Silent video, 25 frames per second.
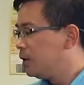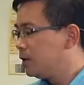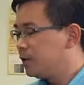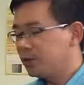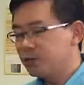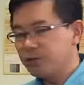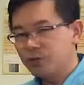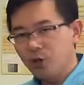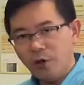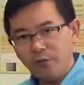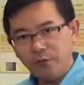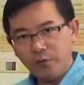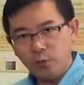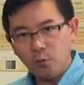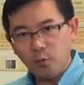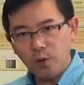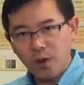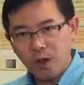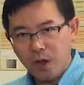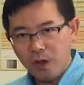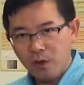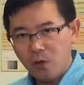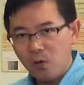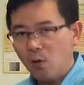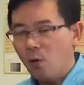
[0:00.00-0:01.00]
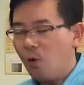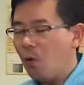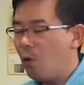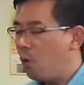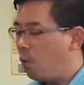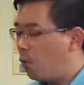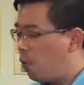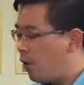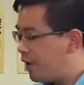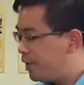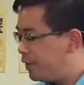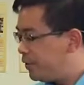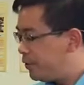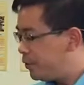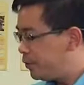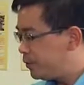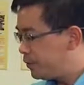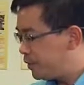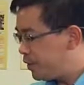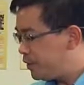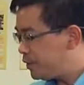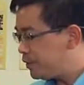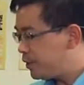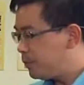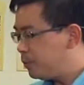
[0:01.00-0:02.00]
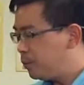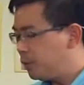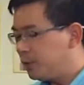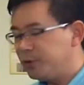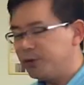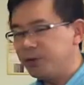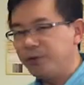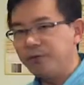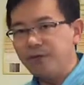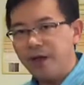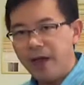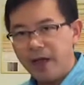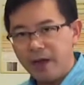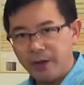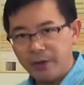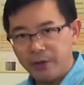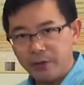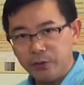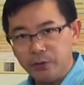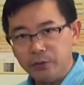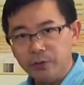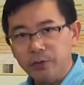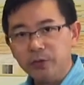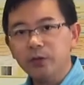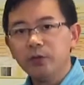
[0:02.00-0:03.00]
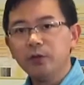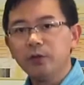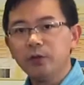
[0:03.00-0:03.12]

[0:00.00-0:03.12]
The software will use this temperature value